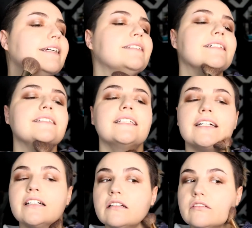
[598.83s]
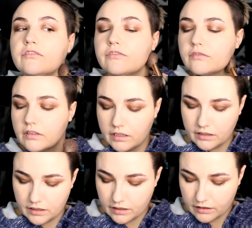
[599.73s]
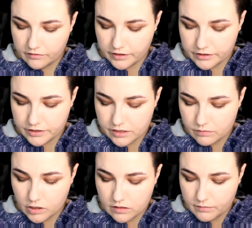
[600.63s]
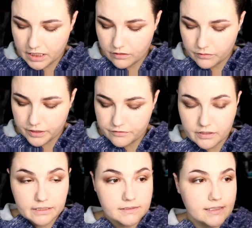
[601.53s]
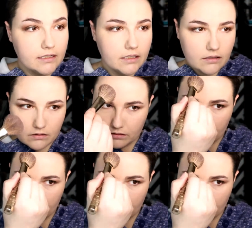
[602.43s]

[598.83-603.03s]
it does have a very small amount of reflect in it.